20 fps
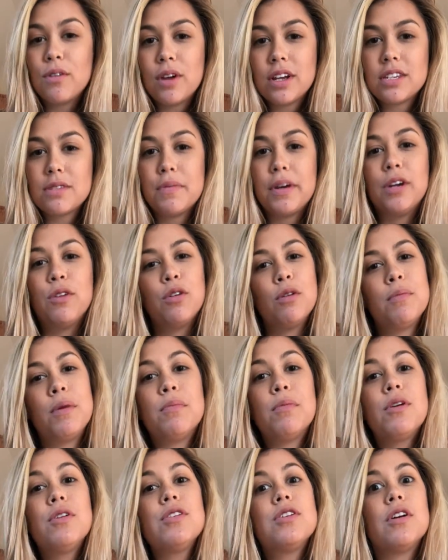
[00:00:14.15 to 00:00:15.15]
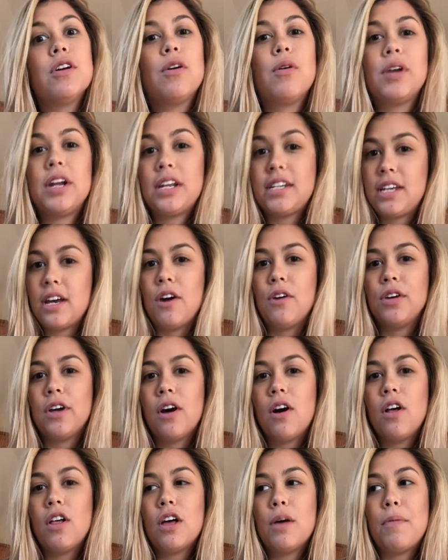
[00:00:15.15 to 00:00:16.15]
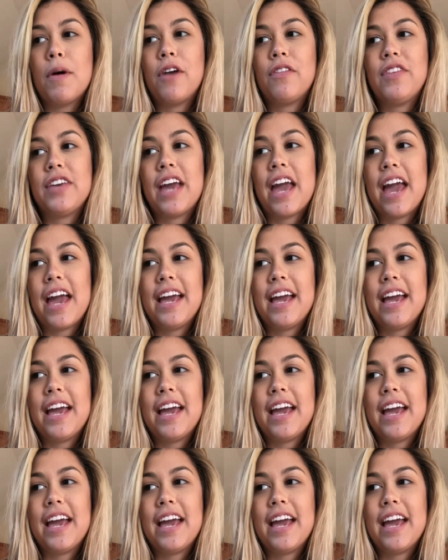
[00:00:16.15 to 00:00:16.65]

and the rest of my group members are going to tell y'all about the